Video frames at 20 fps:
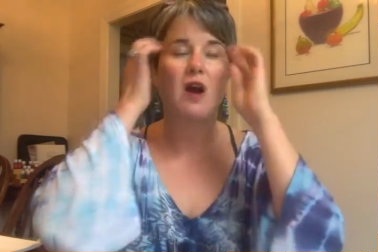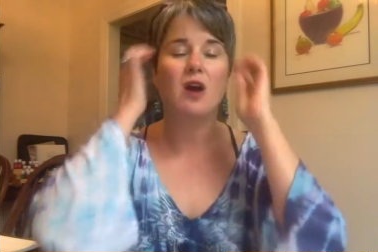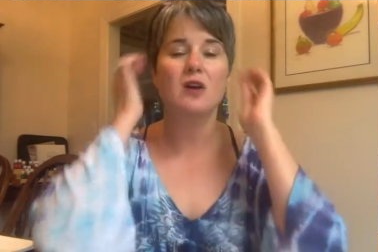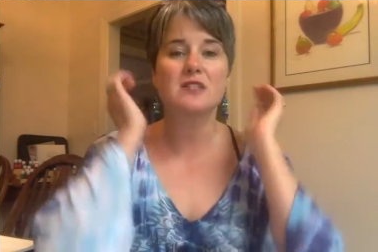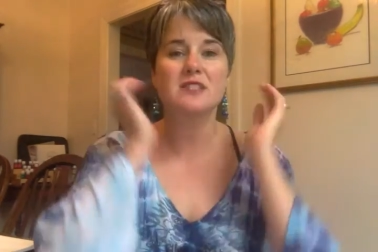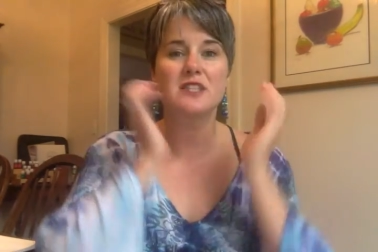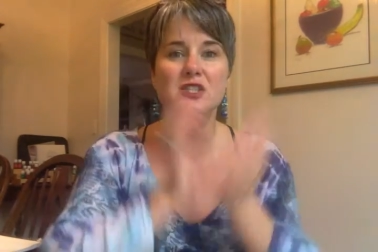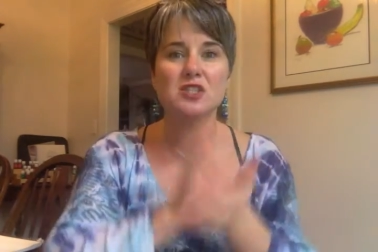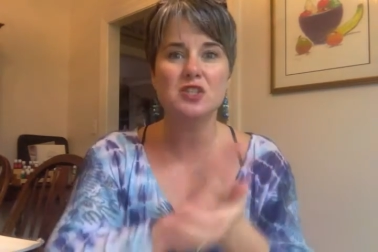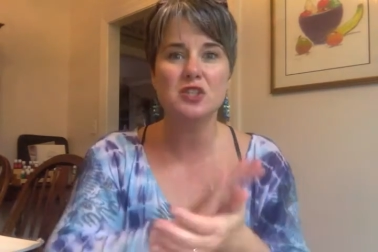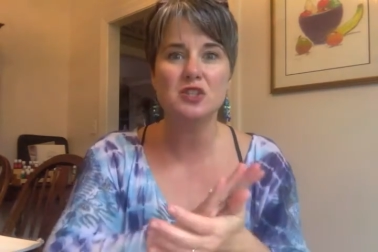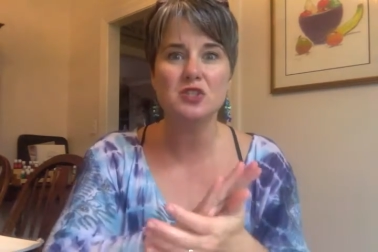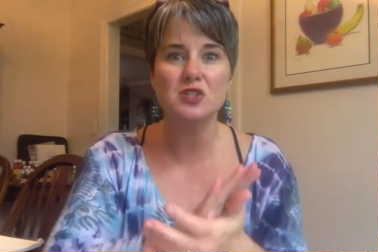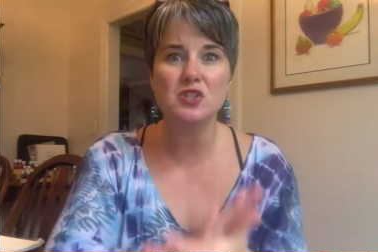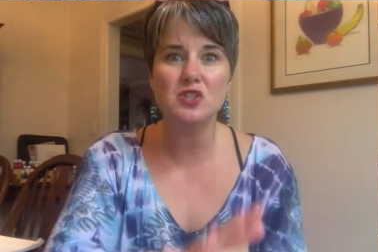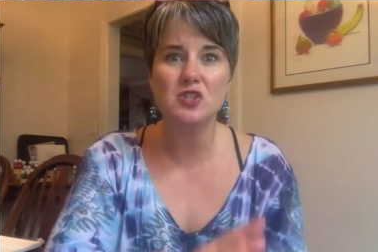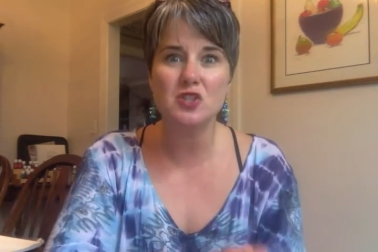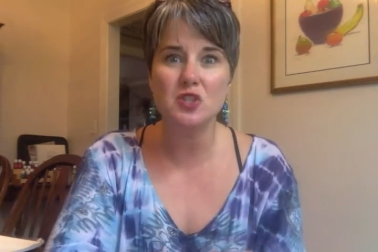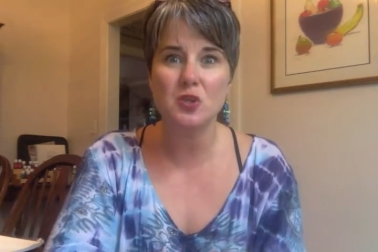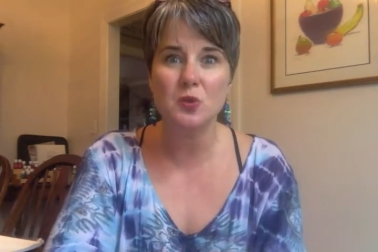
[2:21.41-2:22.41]
are such good
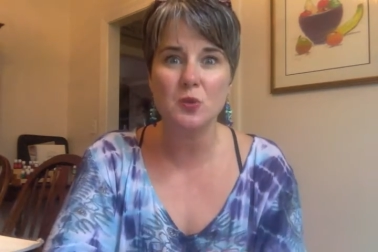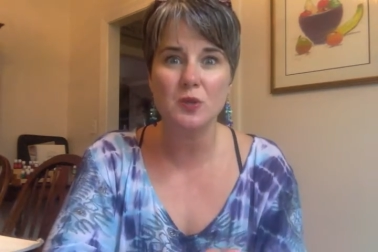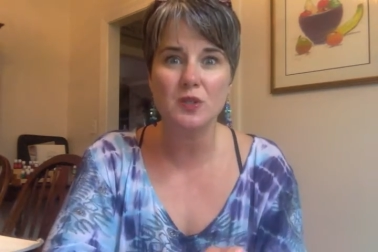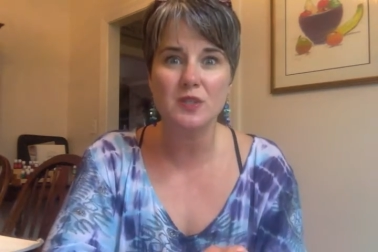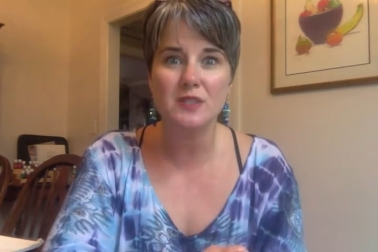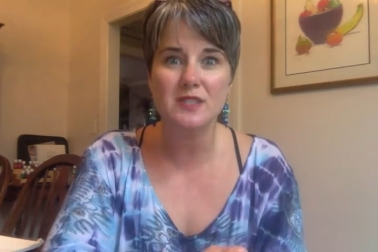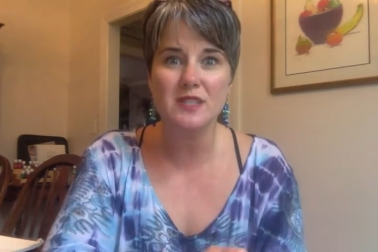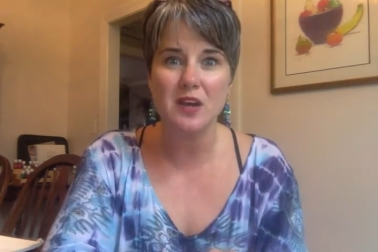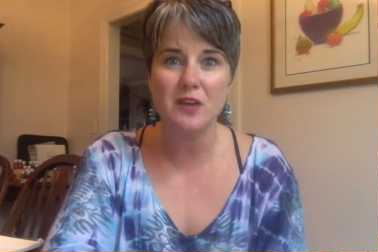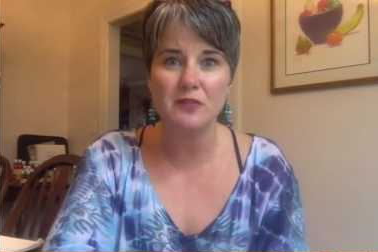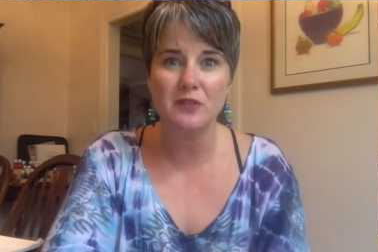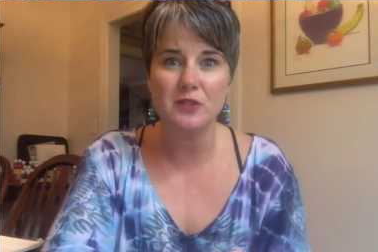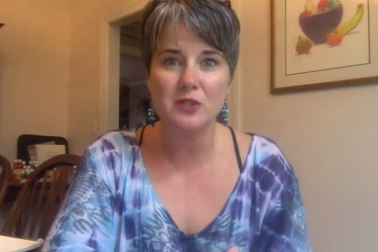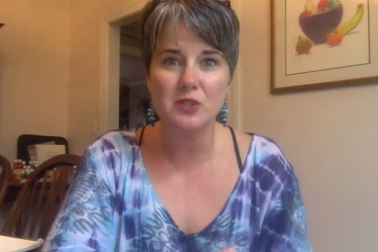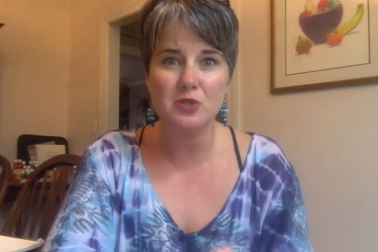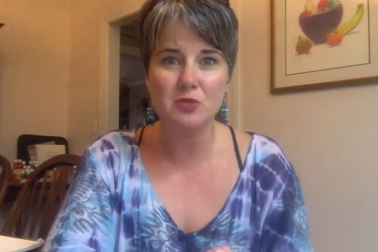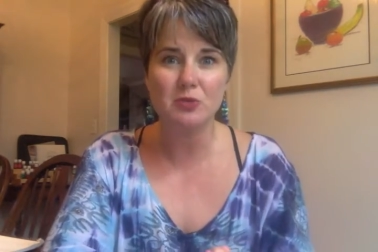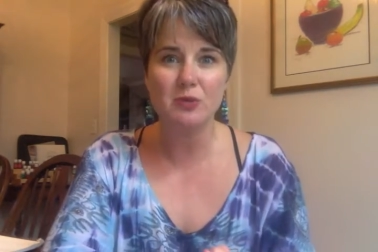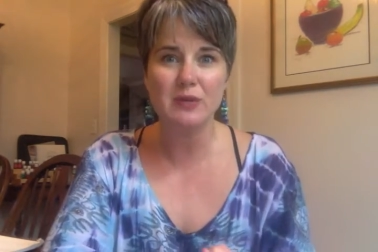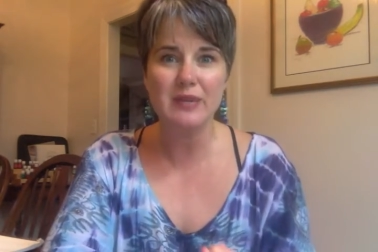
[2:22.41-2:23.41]
stewards of the
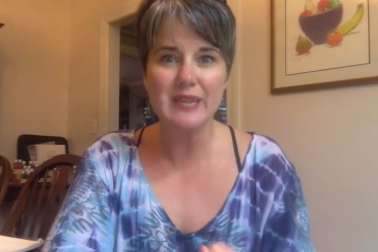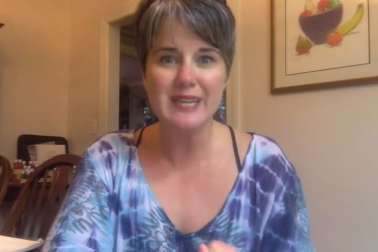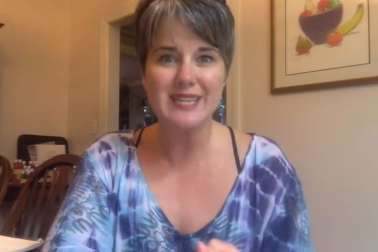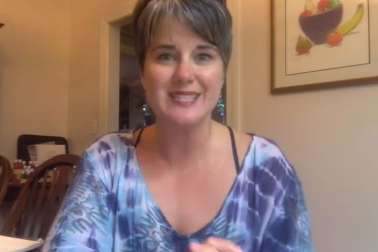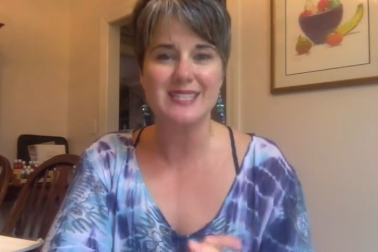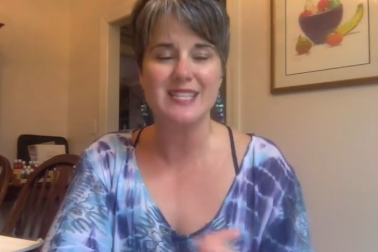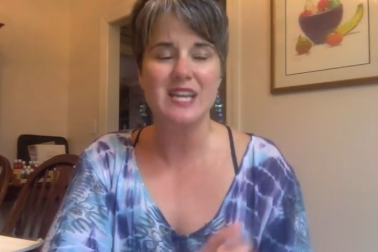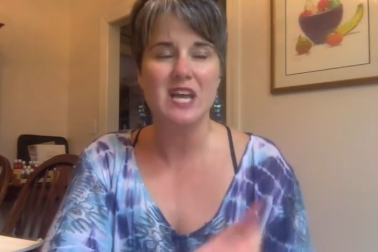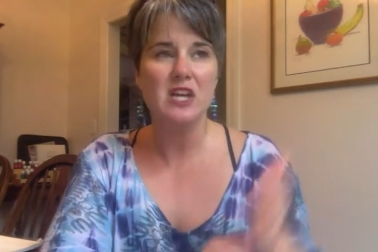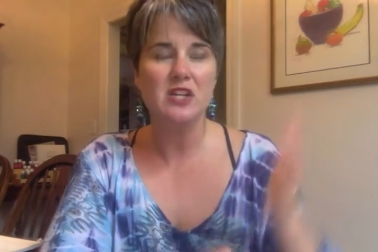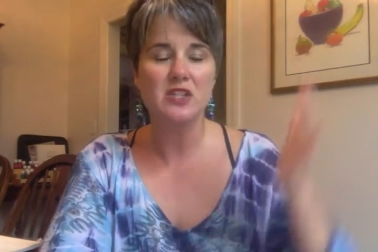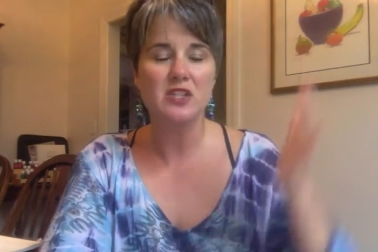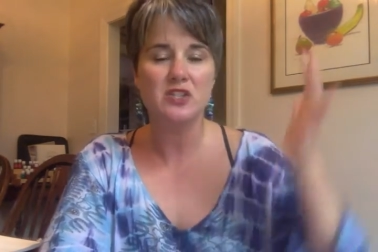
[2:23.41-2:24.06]
trees.